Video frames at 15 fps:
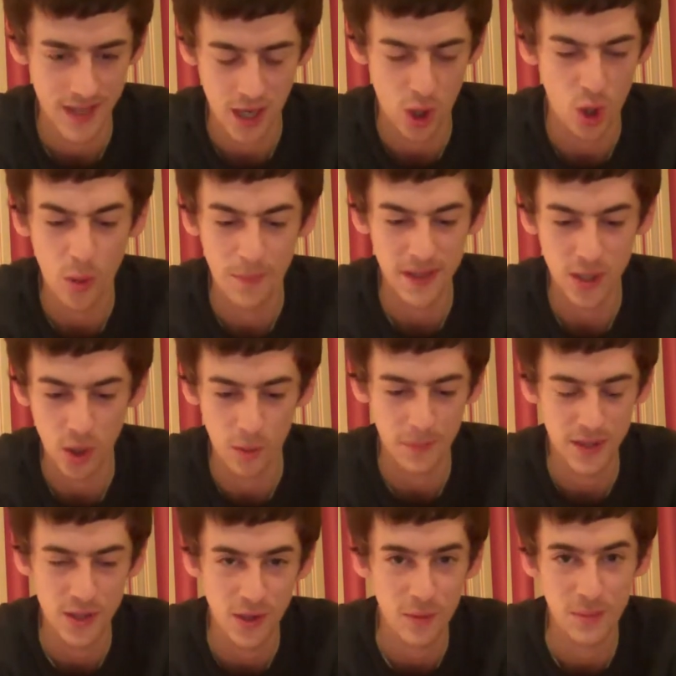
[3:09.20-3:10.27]

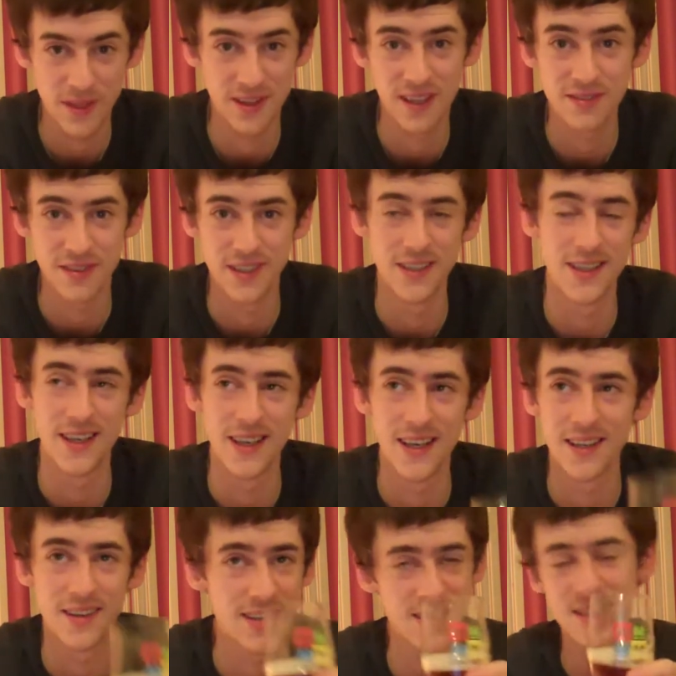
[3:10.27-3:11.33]
Hoppy, love it.
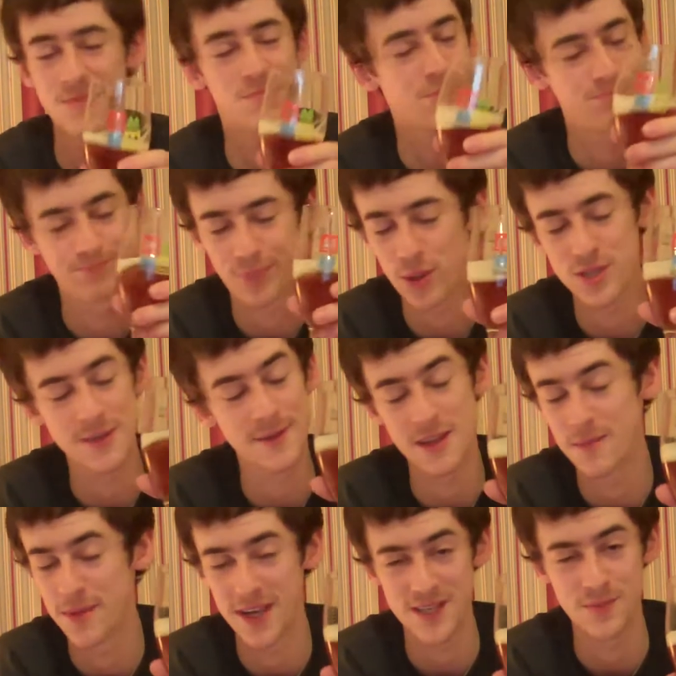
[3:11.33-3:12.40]
This is possibly
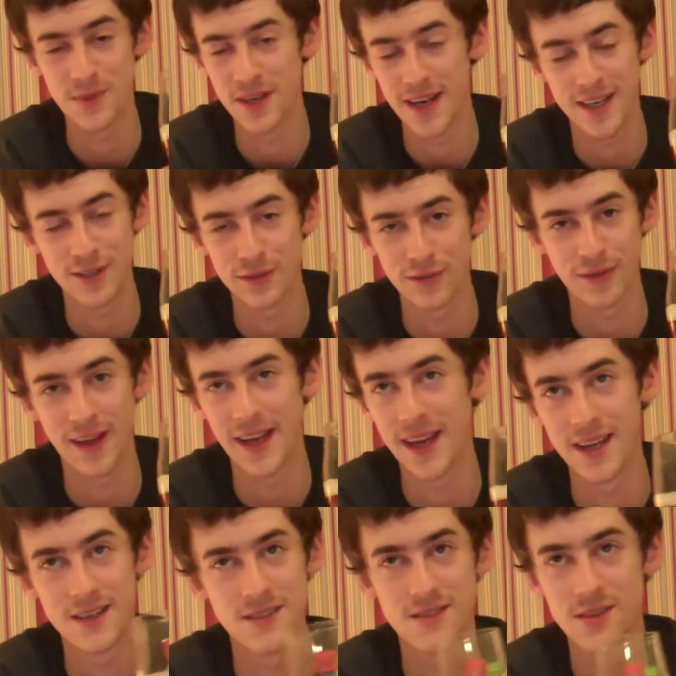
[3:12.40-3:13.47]
the best beer I could have
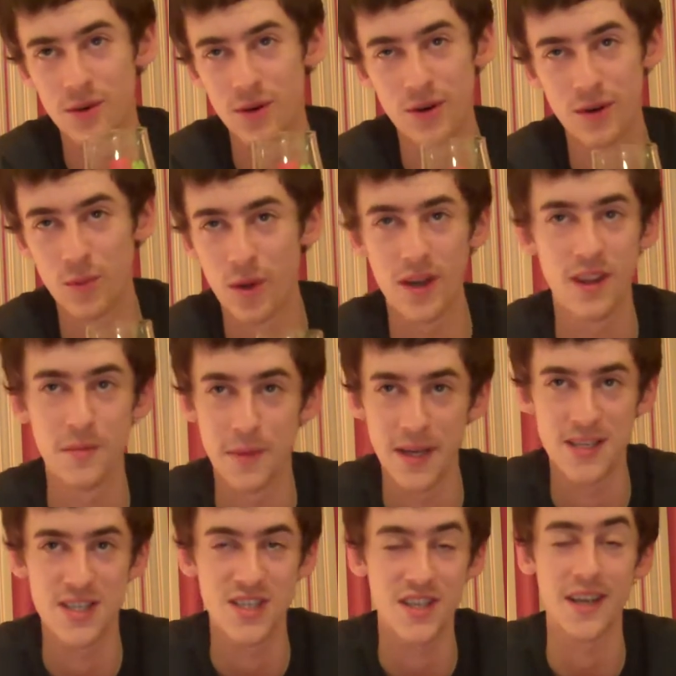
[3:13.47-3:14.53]
had, or one of the
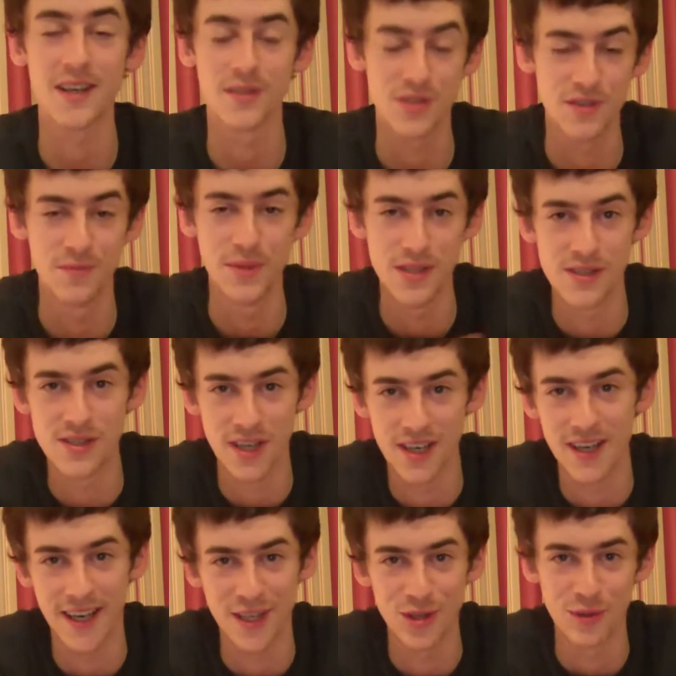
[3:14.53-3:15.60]
best styles of beer
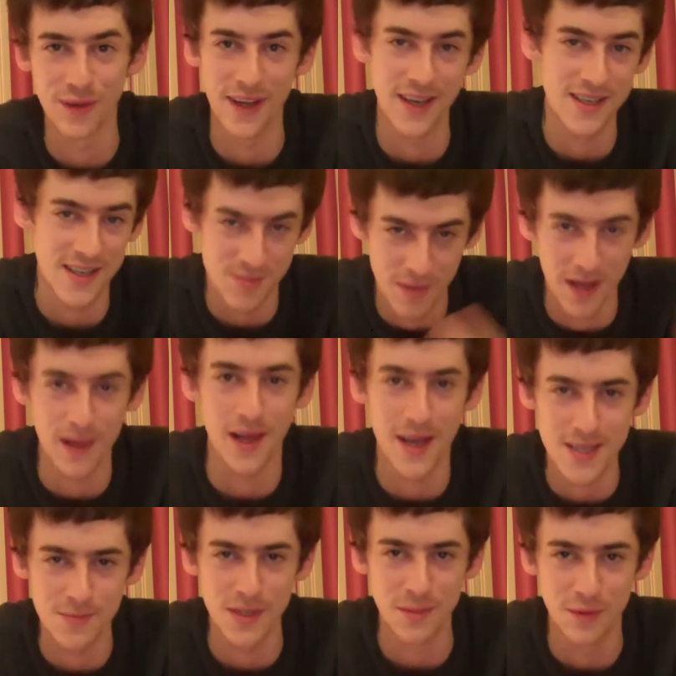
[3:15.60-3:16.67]
certainly I could have had. It's my
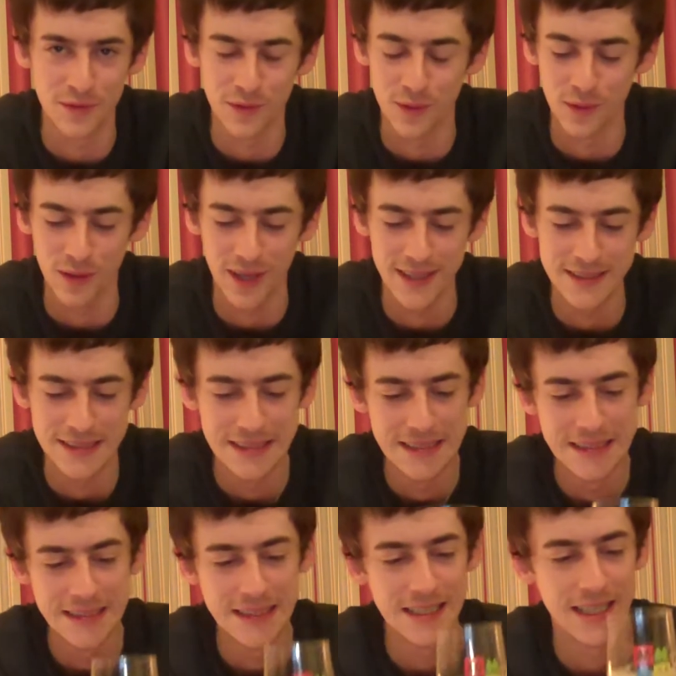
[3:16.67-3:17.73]
last beer before Lent.
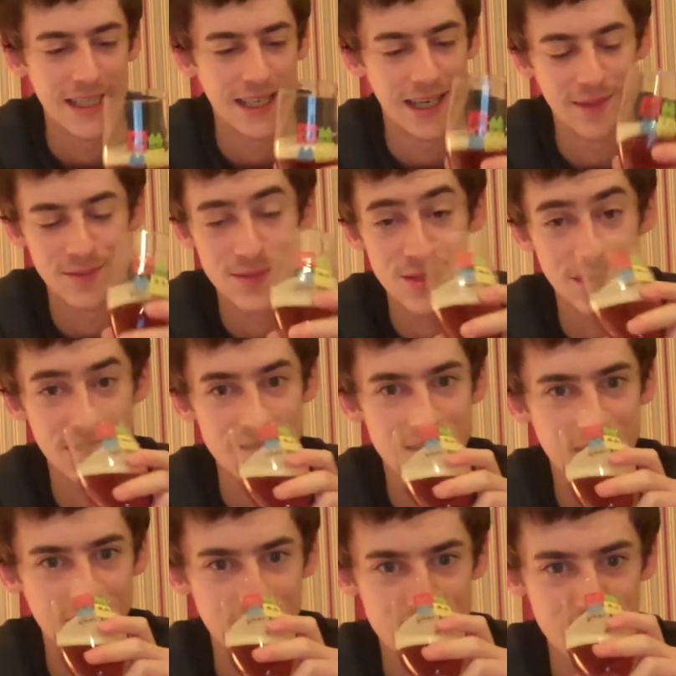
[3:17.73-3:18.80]
So let's
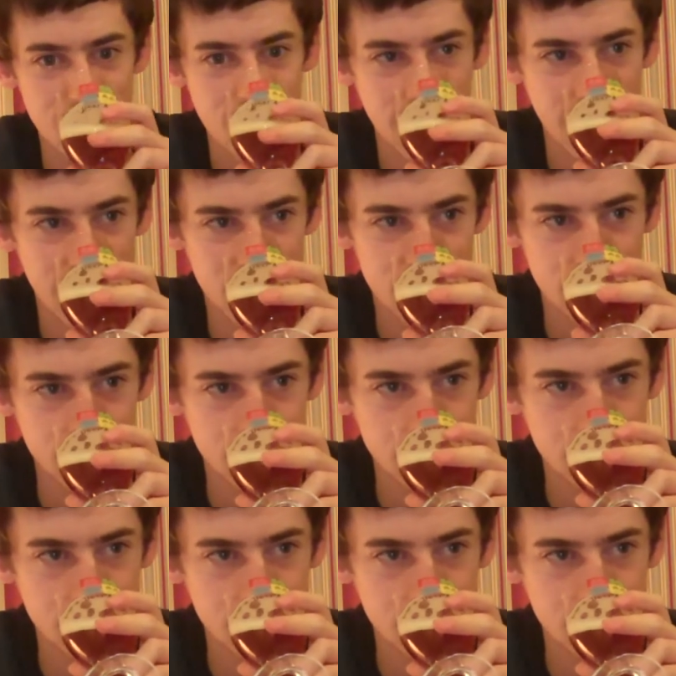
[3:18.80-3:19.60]
give this a bash.